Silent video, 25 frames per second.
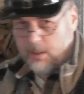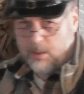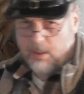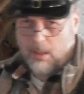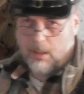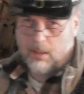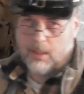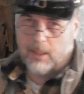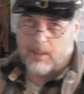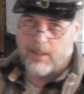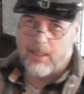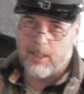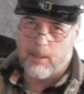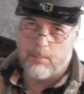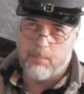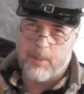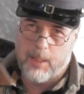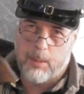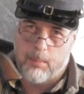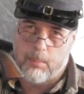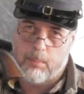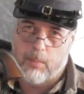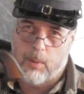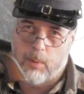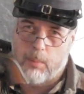to talk a little
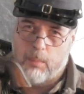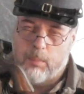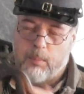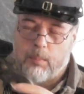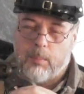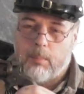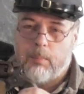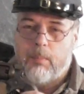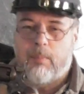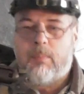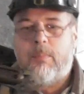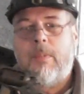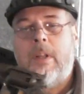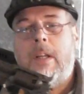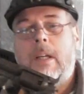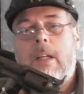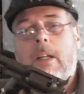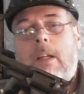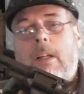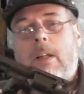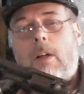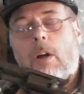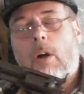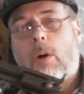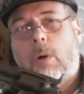bit more.
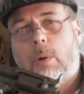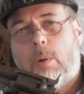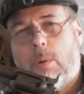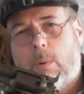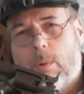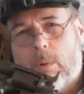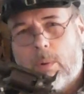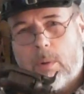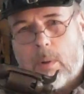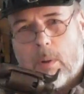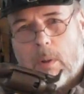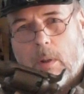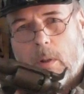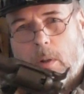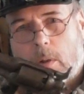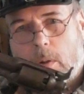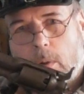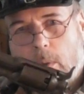Who